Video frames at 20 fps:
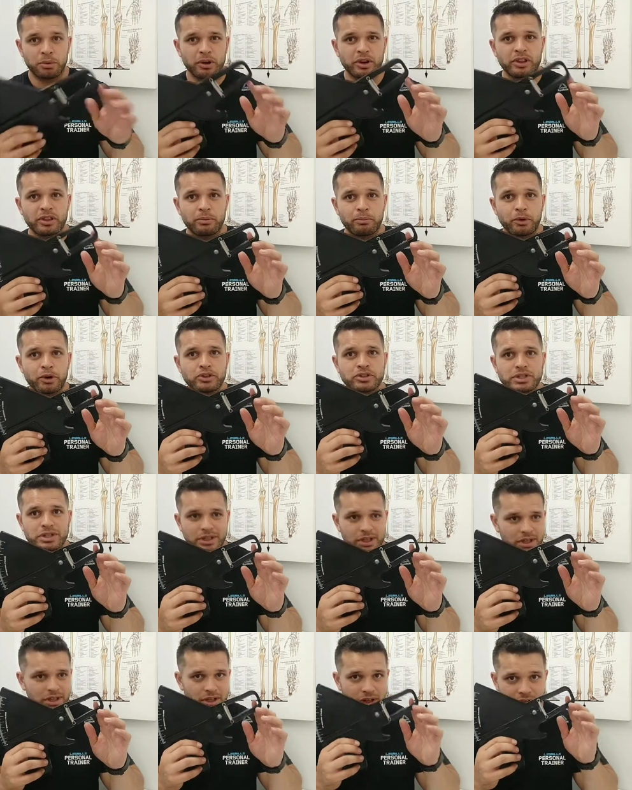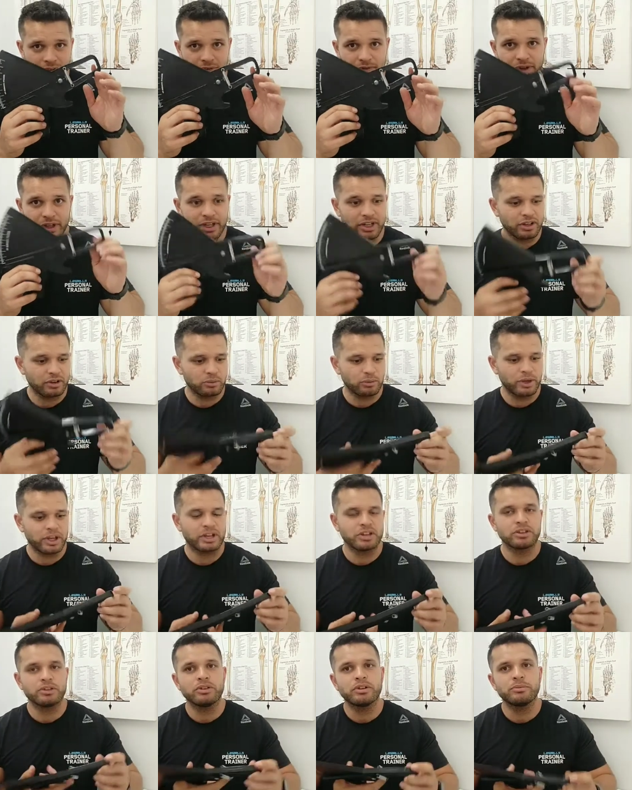probably the most inconvenient
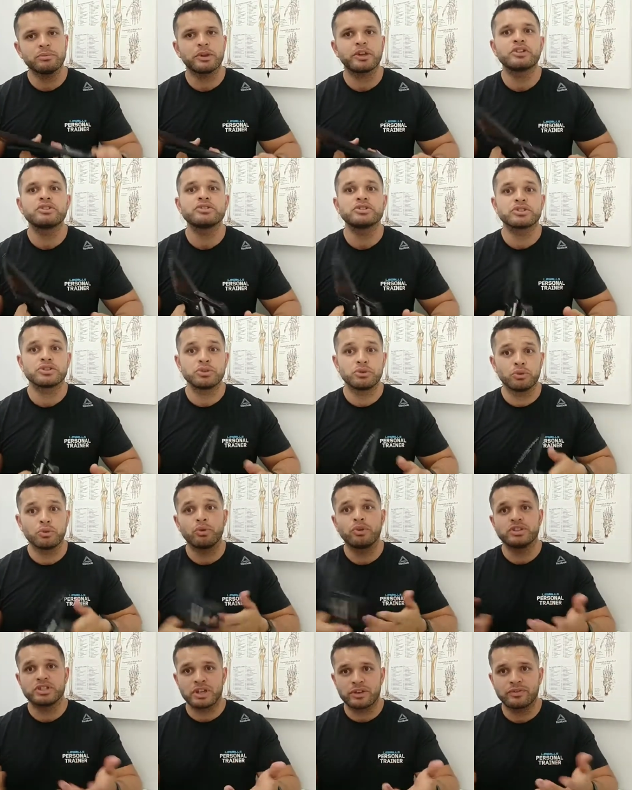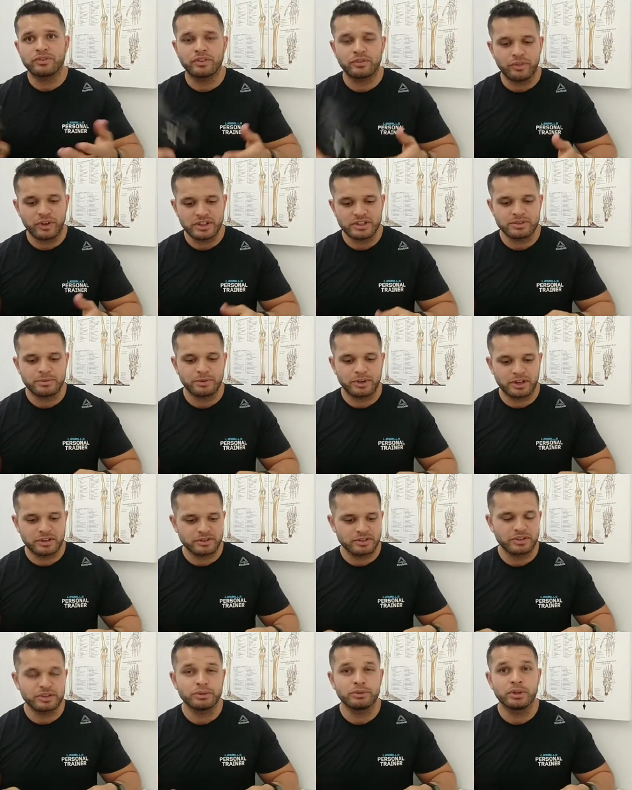way to do it because you always have to find someone
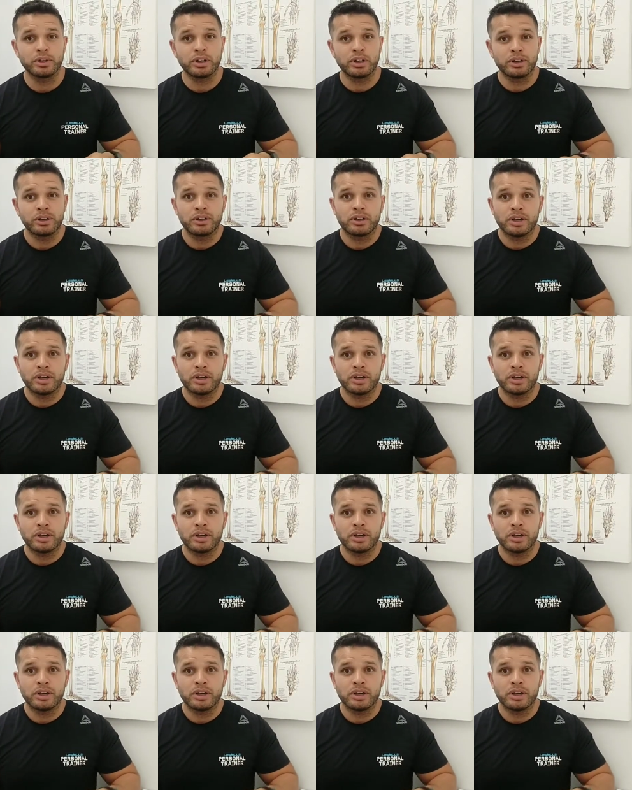else to do it.